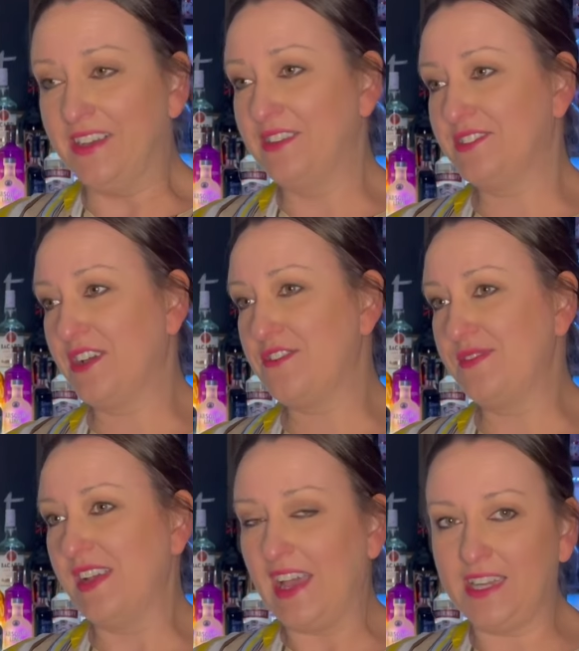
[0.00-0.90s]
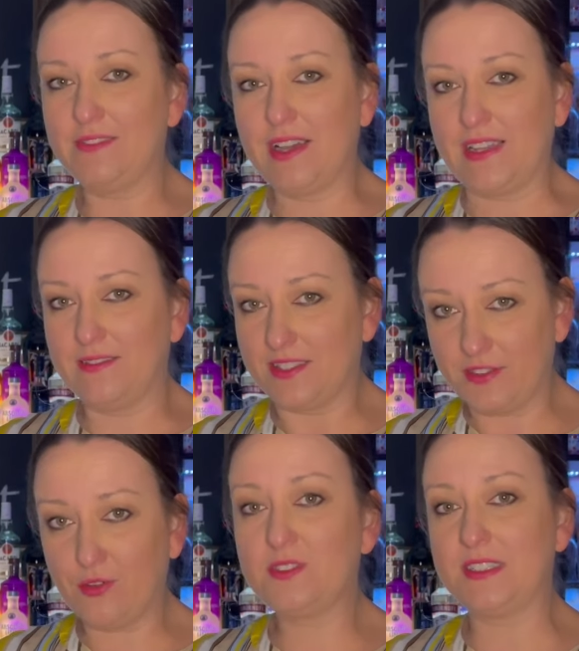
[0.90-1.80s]
So anyway, the
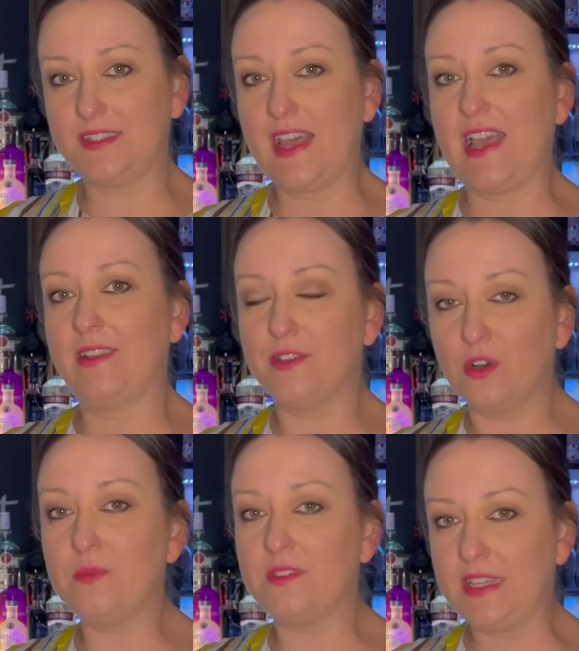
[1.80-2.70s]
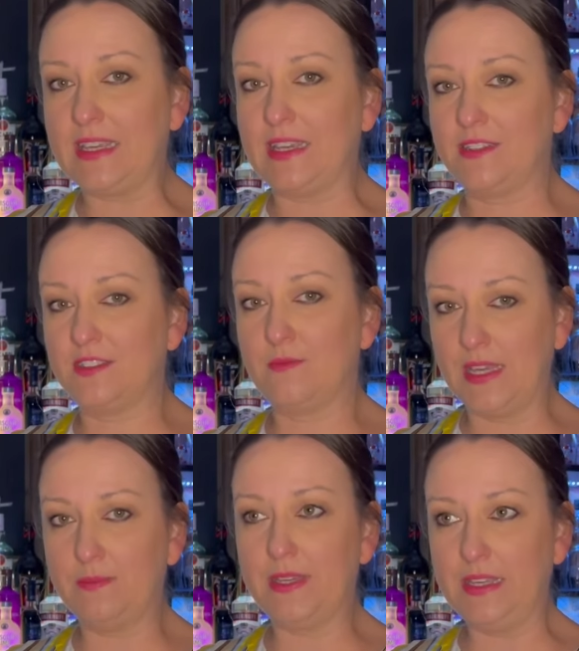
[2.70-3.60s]
thought is there, and it got me thinking. So
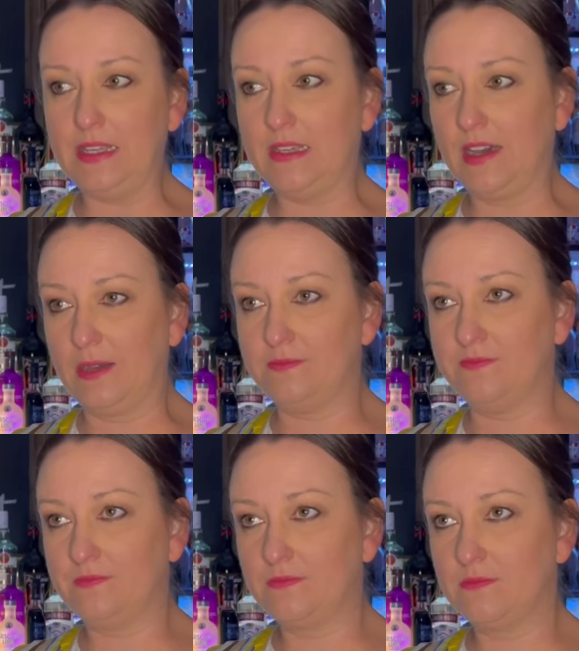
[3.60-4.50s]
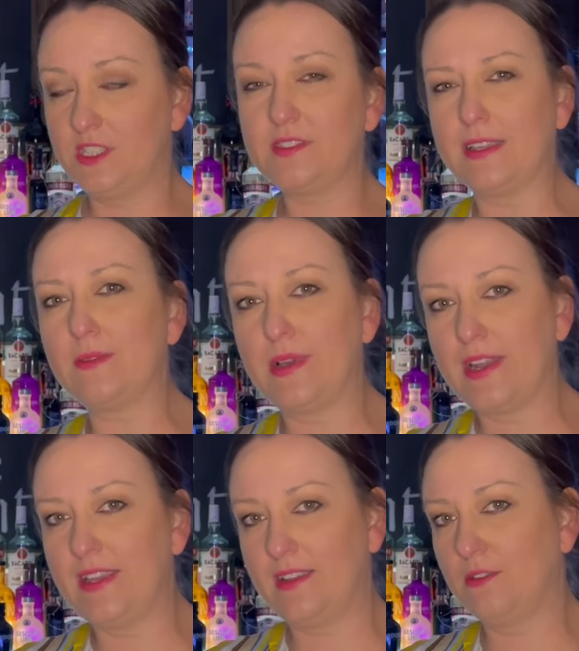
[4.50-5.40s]
maybe um, just think about
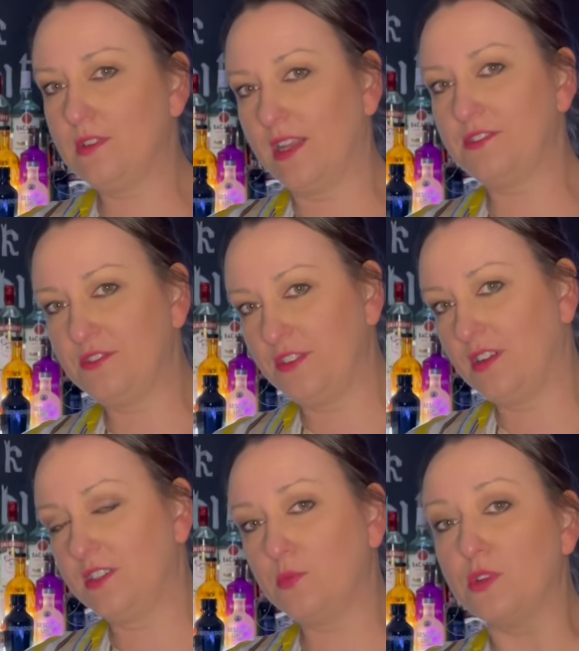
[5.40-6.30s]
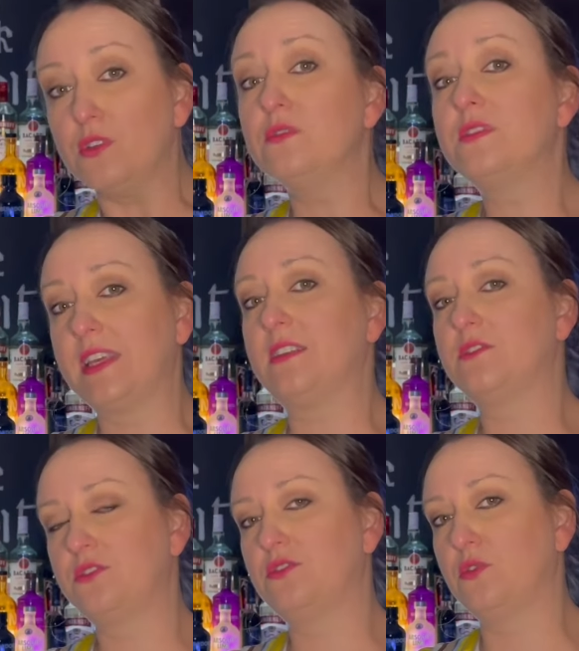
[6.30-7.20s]
it, and I would like to know, guys, what you think
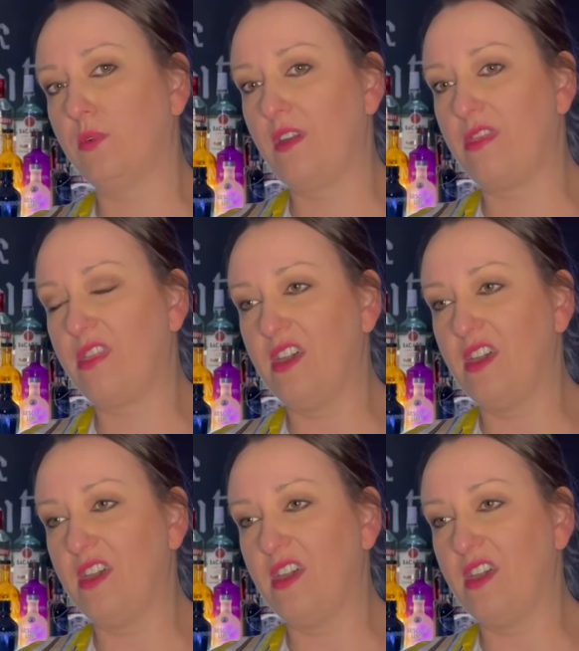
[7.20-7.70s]
to do with.